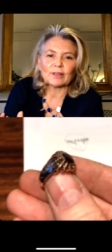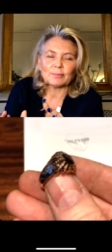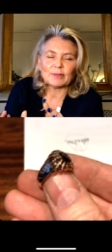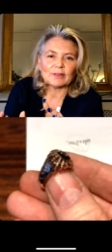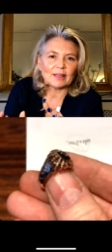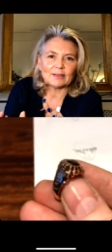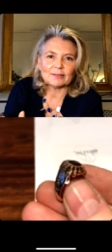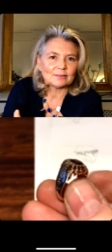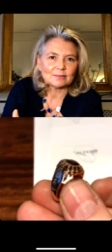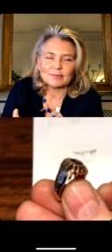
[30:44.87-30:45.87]
But then
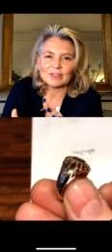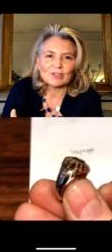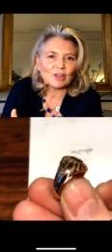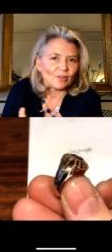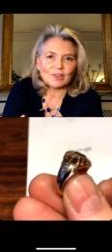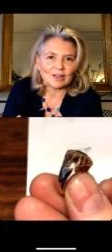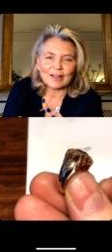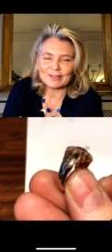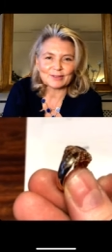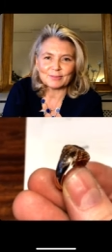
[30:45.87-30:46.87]
there's nothing
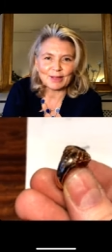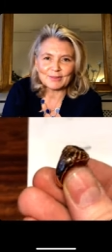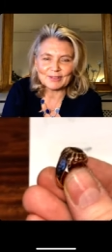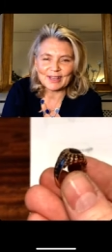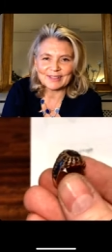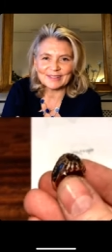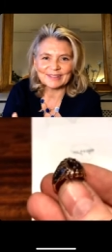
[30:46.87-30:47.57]
classical about the setting.